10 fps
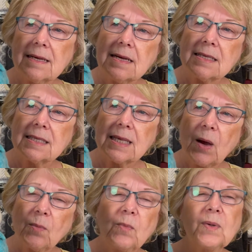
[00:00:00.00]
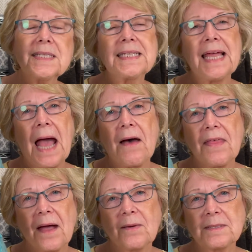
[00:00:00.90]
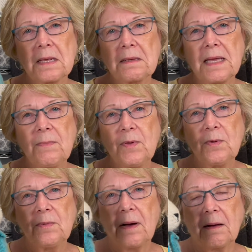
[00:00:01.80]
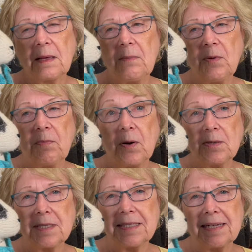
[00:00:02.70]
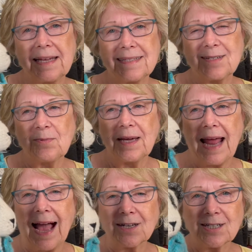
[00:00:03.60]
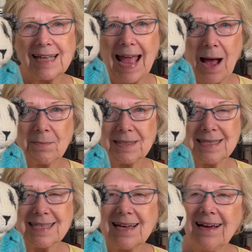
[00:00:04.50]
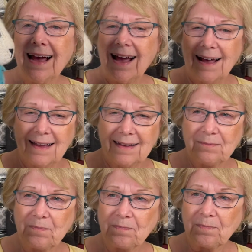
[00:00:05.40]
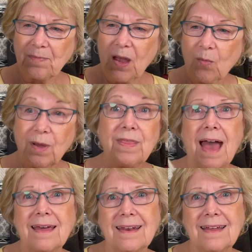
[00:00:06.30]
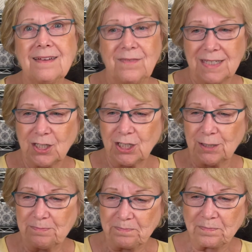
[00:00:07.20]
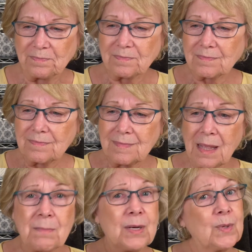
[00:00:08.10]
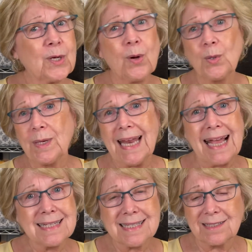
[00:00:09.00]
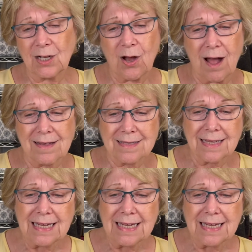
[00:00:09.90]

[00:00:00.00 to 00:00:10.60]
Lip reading: So we'll see how that goes. I'll keep you posted as to what actually happens with that adventure. But it would go to an excellent cause.